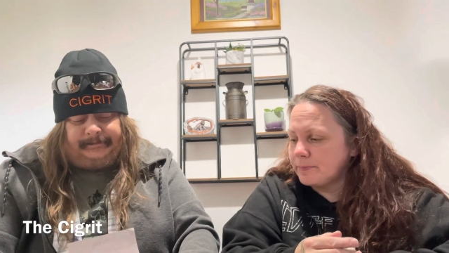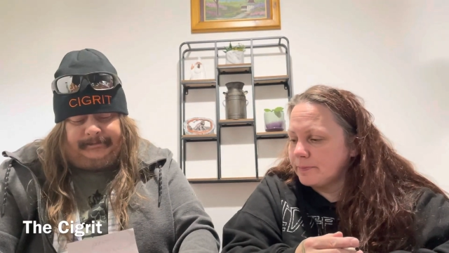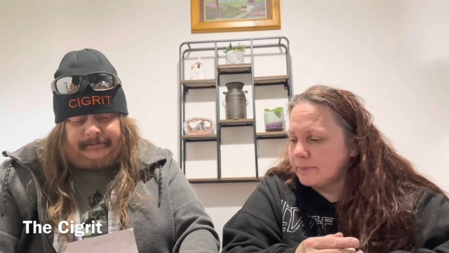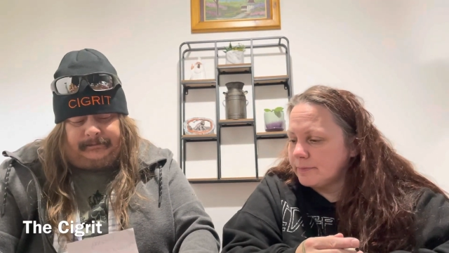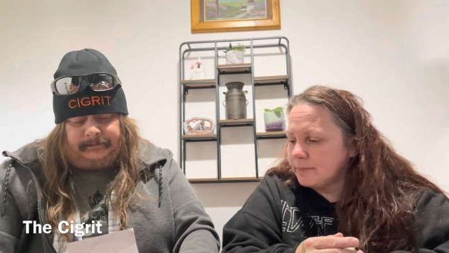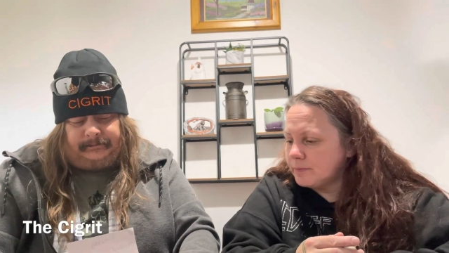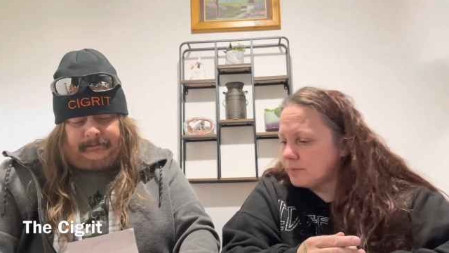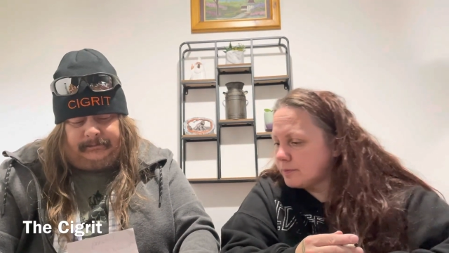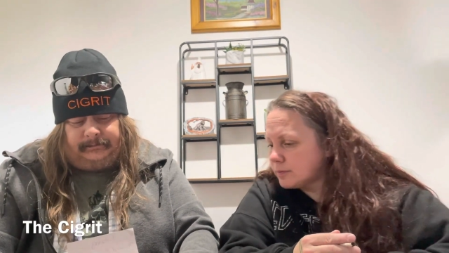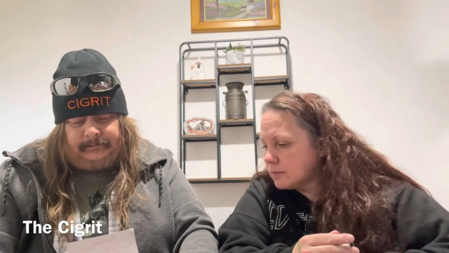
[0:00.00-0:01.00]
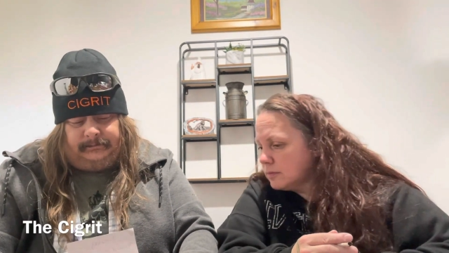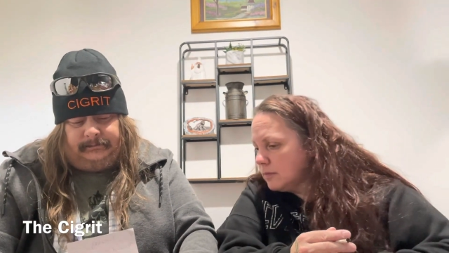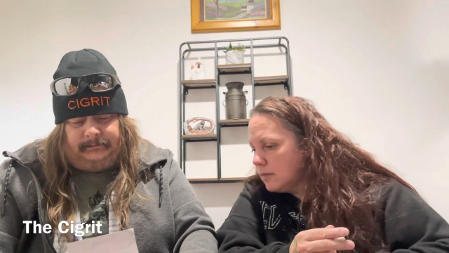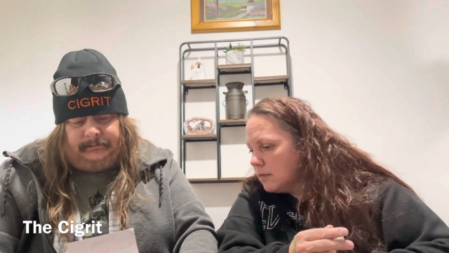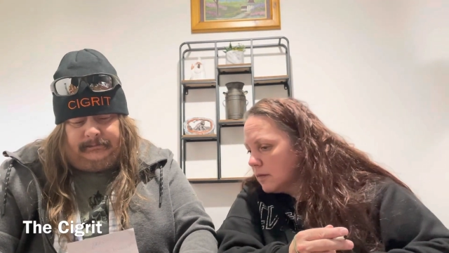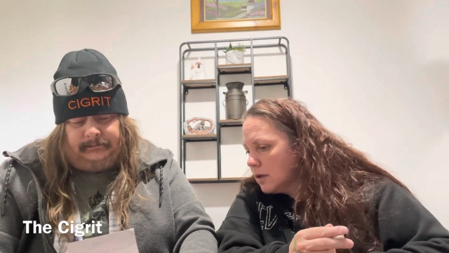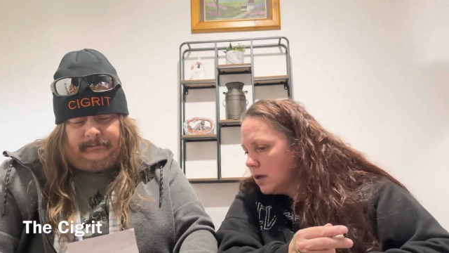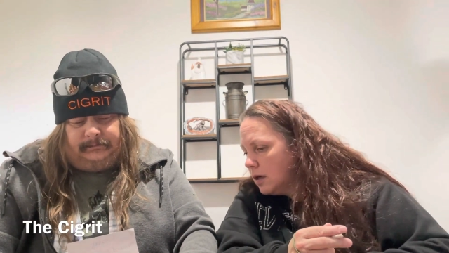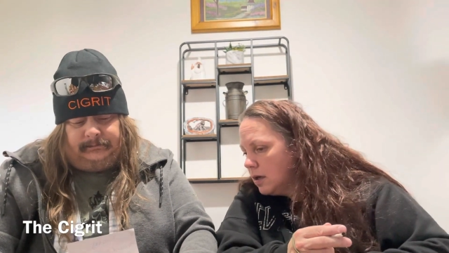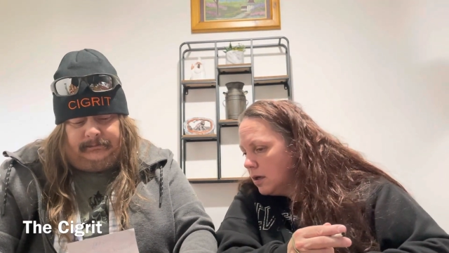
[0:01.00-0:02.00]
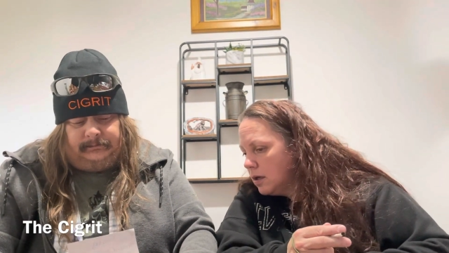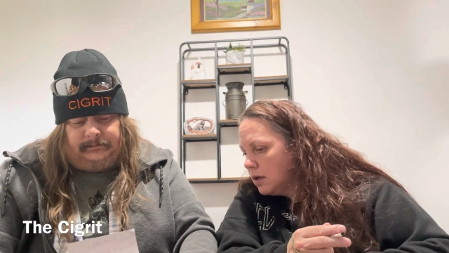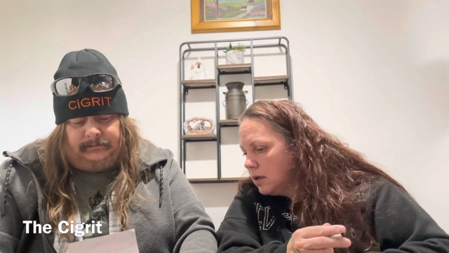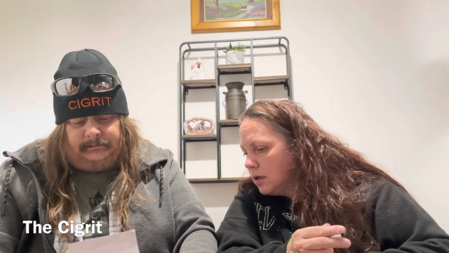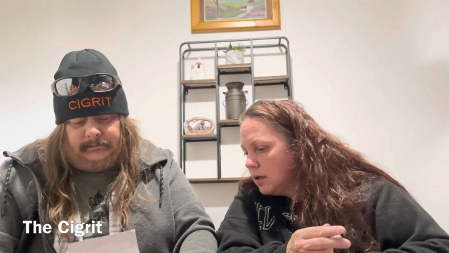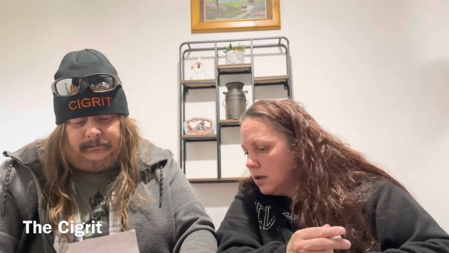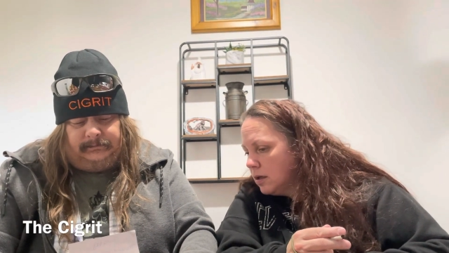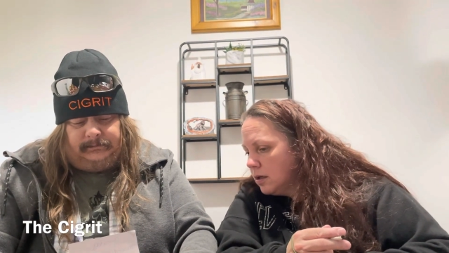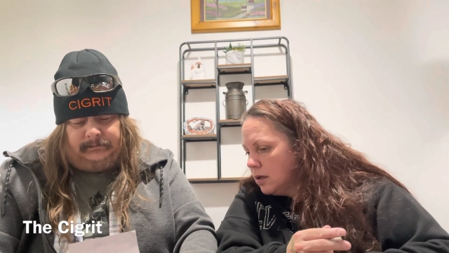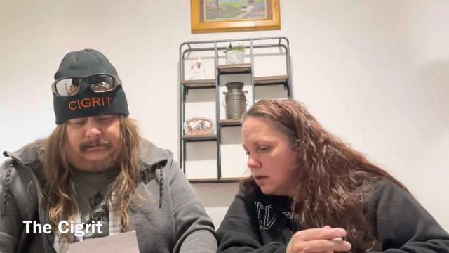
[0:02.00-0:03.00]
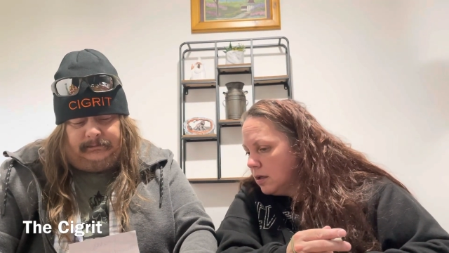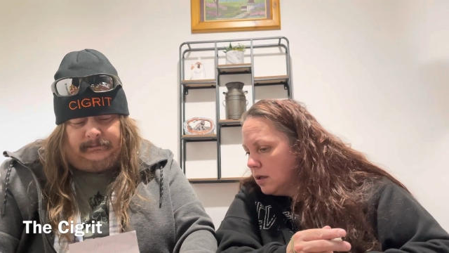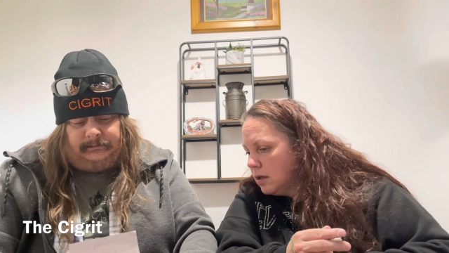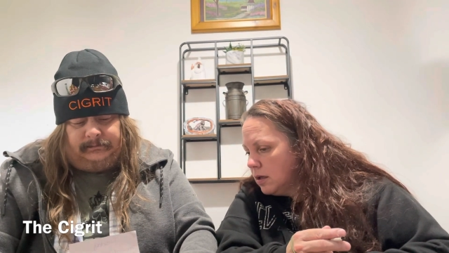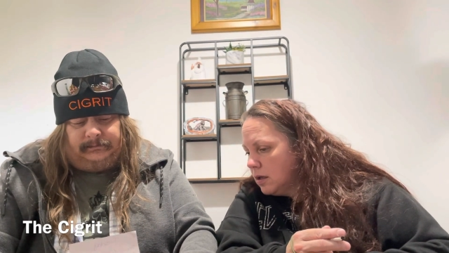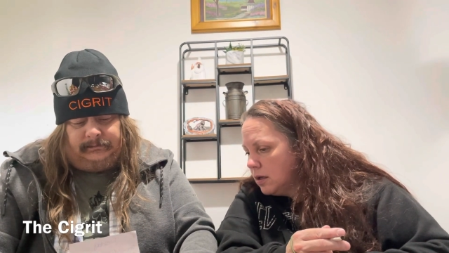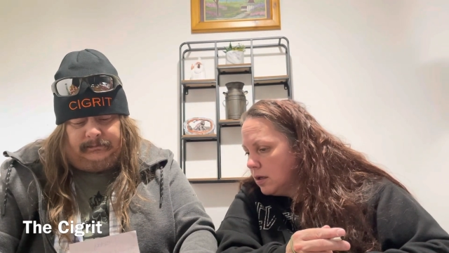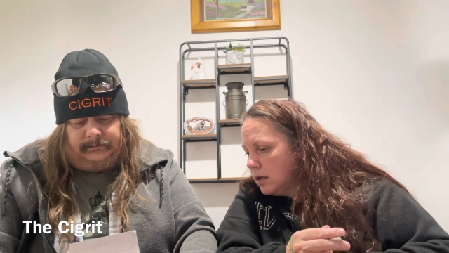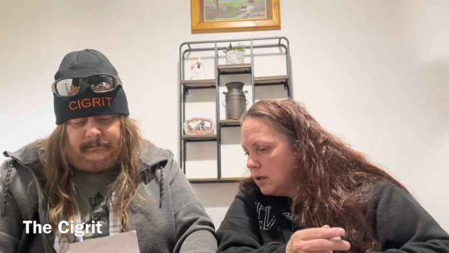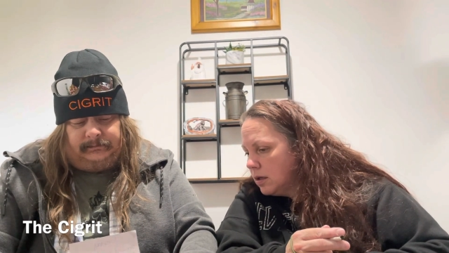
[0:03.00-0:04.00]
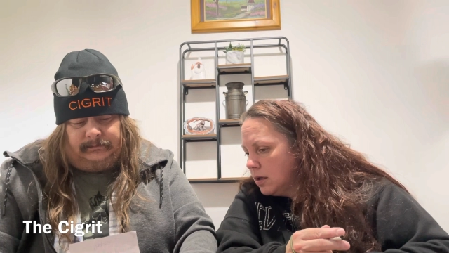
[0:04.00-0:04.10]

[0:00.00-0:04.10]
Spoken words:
Nothing is said.